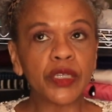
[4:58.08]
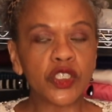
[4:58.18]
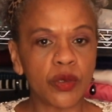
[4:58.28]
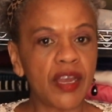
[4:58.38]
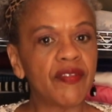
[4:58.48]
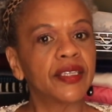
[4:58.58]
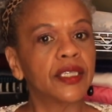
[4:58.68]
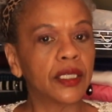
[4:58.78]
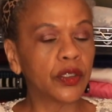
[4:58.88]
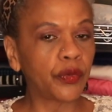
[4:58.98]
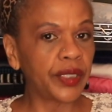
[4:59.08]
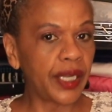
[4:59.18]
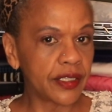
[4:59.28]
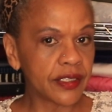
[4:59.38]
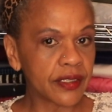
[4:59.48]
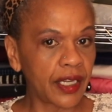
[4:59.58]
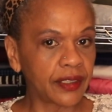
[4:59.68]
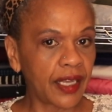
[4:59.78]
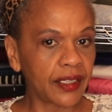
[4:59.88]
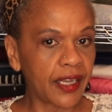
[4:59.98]
that you have, I think it creates like
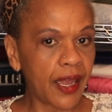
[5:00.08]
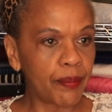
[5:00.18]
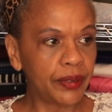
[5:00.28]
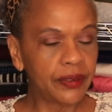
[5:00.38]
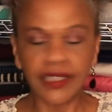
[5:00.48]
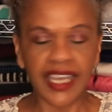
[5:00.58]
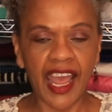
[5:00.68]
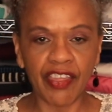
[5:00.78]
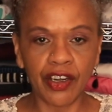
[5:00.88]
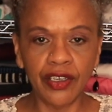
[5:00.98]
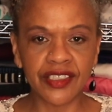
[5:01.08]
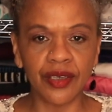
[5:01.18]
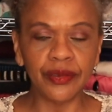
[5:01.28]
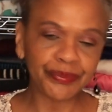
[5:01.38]
that gap, that gather. So